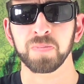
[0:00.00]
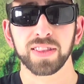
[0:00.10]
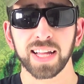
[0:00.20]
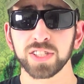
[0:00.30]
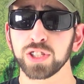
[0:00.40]

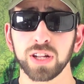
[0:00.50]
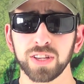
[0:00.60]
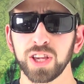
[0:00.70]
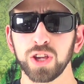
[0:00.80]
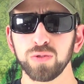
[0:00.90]
That's not
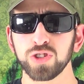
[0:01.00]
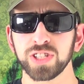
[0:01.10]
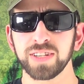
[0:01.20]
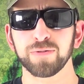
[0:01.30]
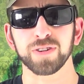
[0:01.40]
a huge
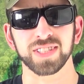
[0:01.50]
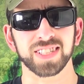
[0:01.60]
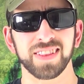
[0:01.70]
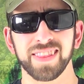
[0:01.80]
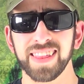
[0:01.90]
difference,
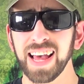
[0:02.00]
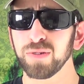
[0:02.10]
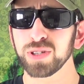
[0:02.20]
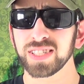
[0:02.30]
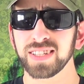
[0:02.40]
and
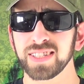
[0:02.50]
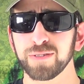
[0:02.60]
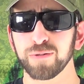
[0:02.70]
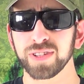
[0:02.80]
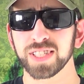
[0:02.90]
that was the
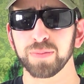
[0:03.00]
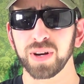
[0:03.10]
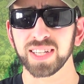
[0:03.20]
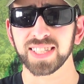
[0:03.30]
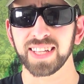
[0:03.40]
difference
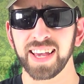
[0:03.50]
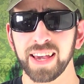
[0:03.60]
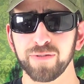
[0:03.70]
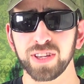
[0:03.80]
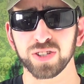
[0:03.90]
amongst the
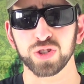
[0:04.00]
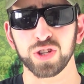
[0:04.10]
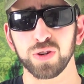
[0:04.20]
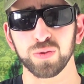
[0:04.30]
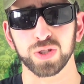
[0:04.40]
heaviest
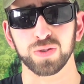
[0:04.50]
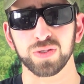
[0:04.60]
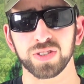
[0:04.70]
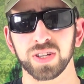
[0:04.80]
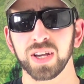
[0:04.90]

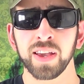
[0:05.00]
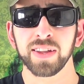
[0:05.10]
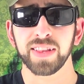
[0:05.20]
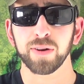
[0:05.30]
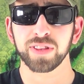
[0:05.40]
users.
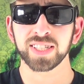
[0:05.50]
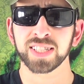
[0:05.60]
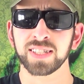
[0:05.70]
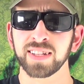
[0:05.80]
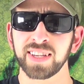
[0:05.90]
Now, this
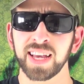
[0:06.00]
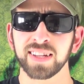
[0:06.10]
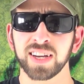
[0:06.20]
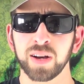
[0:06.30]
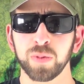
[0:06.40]
study had
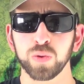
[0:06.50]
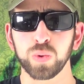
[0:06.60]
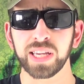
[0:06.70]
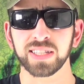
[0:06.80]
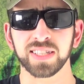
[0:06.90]
a couple
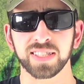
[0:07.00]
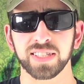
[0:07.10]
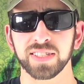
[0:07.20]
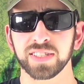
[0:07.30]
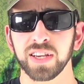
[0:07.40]

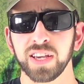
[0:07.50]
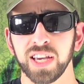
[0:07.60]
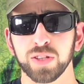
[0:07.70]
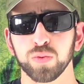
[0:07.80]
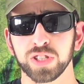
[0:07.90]
weaknesses.
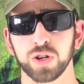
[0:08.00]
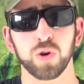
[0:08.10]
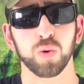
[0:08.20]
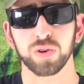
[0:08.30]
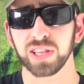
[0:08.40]
It was a
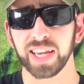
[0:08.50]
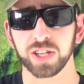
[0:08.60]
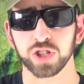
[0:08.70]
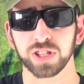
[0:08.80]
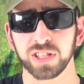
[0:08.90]

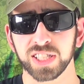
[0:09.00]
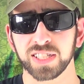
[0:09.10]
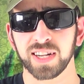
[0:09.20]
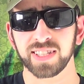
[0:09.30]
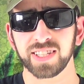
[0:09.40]
correlational
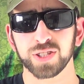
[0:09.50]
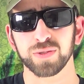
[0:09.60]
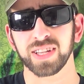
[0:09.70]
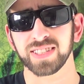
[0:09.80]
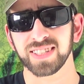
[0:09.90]
study, so
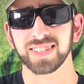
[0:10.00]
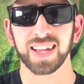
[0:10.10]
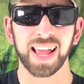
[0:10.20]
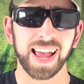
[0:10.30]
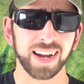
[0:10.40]
they didn't
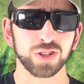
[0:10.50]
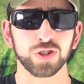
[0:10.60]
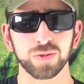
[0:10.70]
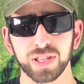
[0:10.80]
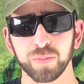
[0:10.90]

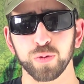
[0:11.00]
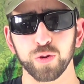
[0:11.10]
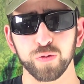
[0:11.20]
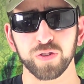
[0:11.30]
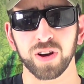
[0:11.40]
actually
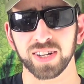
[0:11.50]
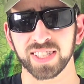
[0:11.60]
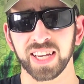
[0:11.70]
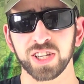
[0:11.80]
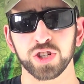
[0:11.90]
prove
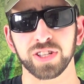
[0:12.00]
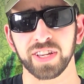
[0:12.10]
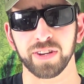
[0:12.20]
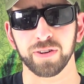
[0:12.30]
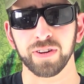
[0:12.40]
causation
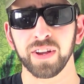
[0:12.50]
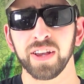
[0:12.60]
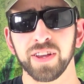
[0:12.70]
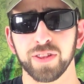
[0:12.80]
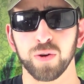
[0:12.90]
here.
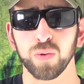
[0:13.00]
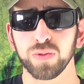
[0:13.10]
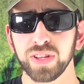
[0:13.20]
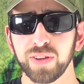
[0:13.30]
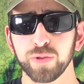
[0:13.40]
Their
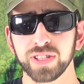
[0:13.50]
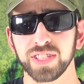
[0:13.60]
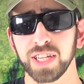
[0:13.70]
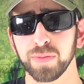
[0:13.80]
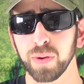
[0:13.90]
only
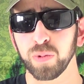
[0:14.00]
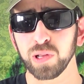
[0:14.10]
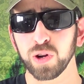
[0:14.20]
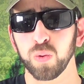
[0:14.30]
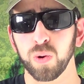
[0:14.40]

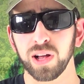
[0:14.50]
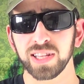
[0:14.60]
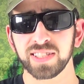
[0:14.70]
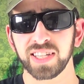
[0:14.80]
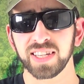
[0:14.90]
redeemable
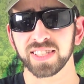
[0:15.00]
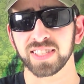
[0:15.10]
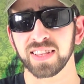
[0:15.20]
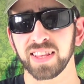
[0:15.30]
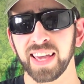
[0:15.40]
quality is
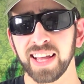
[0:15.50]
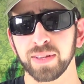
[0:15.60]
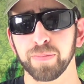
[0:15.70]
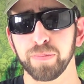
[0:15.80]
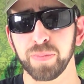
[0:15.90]
that they had
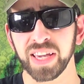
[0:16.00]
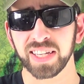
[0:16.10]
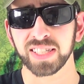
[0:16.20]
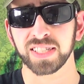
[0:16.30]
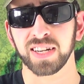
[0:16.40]
a
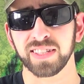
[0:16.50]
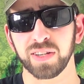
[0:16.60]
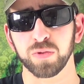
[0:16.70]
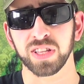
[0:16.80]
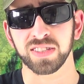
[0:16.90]
big
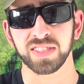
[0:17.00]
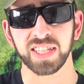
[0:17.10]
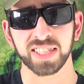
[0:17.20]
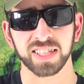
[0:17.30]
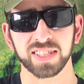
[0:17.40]
study with a
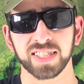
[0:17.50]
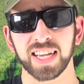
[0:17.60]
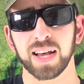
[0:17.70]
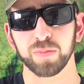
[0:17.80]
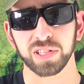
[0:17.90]
decent
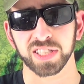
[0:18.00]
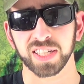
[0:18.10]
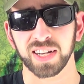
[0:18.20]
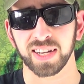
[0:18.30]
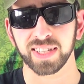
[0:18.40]
sample
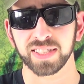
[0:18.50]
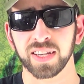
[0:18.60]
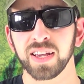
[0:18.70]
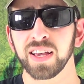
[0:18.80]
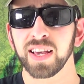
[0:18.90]
size,
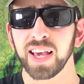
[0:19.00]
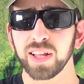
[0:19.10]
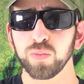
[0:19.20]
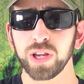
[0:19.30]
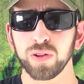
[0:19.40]

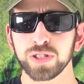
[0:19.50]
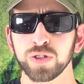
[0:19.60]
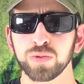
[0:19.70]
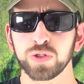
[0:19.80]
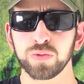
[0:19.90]
and we
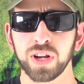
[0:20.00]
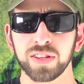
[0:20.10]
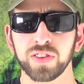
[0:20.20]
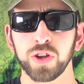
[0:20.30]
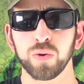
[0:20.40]
also do
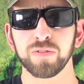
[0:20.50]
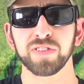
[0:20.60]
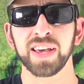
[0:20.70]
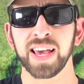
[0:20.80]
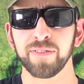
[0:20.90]
not know if
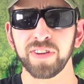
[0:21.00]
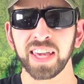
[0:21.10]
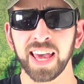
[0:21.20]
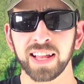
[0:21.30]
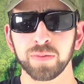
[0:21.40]
the heavy
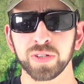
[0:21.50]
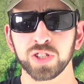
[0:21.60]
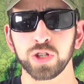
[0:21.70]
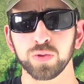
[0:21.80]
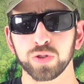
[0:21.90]

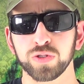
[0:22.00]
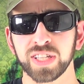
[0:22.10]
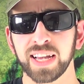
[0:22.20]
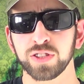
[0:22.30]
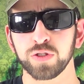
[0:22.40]
cannabis users
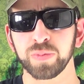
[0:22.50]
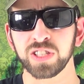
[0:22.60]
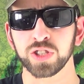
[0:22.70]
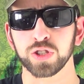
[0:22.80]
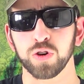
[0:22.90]
had to be
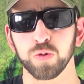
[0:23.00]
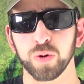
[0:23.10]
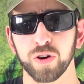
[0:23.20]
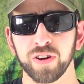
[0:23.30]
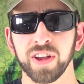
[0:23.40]

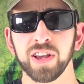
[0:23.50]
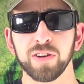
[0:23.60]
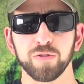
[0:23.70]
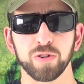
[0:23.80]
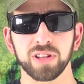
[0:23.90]
sober
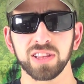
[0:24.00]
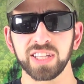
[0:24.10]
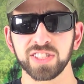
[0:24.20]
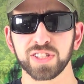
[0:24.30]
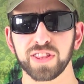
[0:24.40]
for at
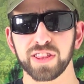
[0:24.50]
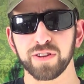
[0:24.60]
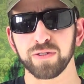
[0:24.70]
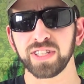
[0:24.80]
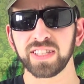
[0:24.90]
least
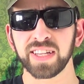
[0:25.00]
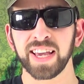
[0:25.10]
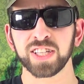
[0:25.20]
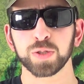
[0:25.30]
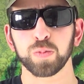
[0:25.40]
thirty
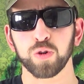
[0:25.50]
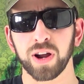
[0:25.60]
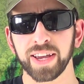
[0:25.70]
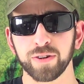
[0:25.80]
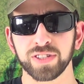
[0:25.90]
days
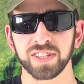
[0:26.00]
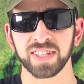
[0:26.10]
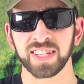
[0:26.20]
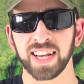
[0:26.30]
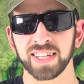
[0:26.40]
prior to
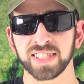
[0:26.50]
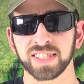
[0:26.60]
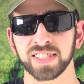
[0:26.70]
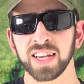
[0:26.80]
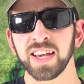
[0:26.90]
the
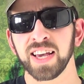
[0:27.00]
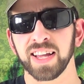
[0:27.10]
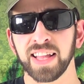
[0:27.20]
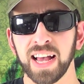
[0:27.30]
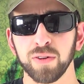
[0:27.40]
tests,
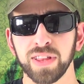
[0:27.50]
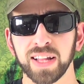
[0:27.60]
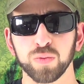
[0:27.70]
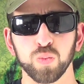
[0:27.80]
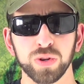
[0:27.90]
and how
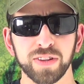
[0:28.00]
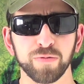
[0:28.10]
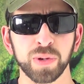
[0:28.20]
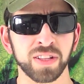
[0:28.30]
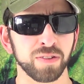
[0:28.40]
that would
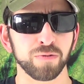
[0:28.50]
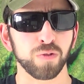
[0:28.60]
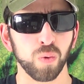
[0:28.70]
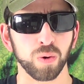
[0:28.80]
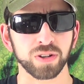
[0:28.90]
have been
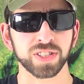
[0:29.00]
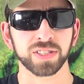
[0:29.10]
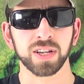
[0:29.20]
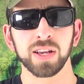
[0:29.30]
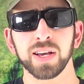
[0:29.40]

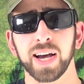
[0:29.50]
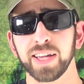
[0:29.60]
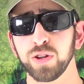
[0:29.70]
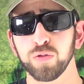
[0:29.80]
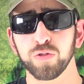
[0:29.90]
enforced.
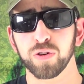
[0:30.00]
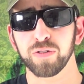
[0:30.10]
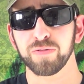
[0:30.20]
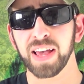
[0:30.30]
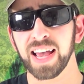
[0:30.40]
I know for a
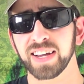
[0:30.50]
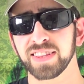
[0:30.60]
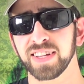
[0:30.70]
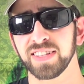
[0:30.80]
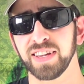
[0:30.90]

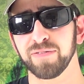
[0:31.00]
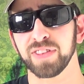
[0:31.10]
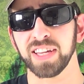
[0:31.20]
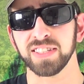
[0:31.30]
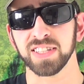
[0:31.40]
fact that if
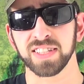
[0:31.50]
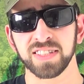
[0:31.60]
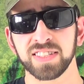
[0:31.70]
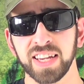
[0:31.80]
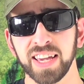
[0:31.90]
they
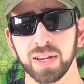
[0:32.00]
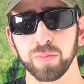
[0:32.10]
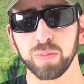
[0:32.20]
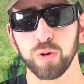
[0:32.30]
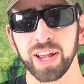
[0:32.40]
didn't take a
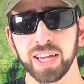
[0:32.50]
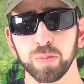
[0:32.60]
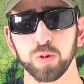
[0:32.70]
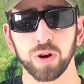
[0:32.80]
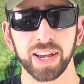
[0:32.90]
break
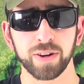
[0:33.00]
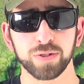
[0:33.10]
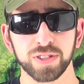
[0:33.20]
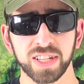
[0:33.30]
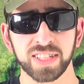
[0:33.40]
prior
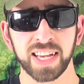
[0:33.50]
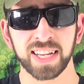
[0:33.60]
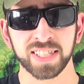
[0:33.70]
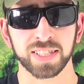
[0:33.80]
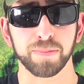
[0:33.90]
to the
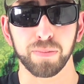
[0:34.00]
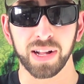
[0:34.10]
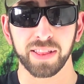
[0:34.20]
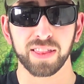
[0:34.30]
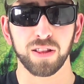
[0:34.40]
test, a
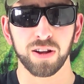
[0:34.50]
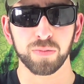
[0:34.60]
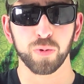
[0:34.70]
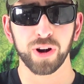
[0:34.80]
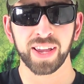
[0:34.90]

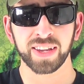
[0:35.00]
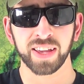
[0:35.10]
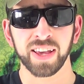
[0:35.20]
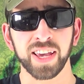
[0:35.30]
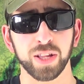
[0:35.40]
month-long break,
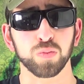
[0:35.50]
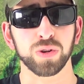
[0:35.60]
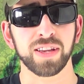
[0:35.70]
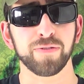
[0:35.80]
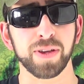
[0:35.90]
it
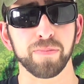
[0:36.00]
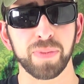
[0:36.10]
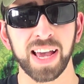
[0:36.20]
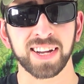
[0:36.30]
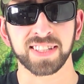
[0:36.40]
would have
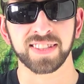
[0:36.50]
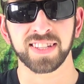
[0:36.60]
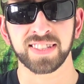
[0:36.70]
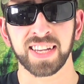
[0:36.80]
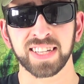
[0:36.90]
impacted
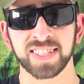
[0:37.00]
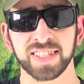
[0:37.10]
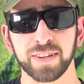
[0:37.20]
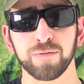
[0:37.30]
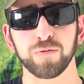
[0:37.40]
the
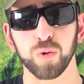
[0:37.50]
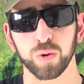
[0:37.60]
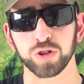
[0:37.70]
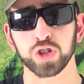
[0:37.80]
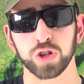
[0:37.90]
testing
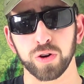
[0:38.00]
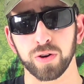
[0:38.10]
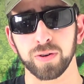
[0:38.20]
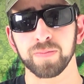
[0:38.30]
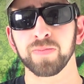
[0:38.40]
for
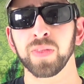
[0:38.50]
sure.